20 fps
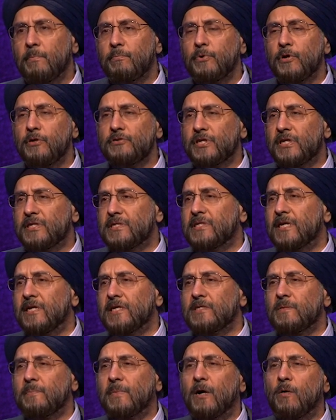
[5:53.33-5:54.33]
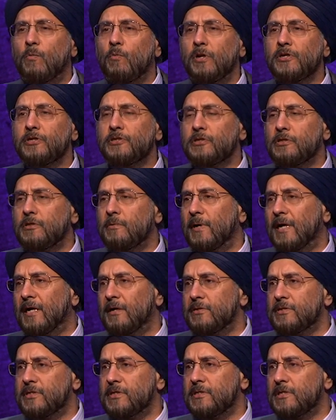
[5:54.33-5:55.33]
Process takes about 1 to 2
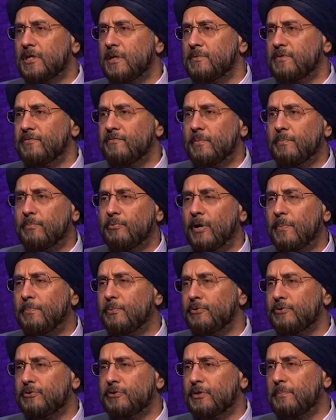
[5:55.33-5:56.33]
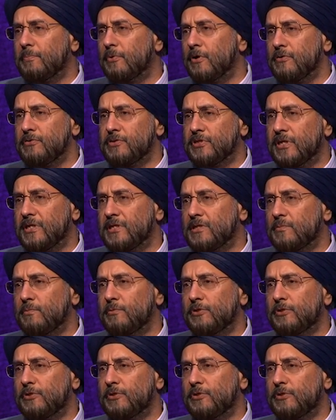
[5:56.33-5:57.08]
hours in terms of a preparatory process,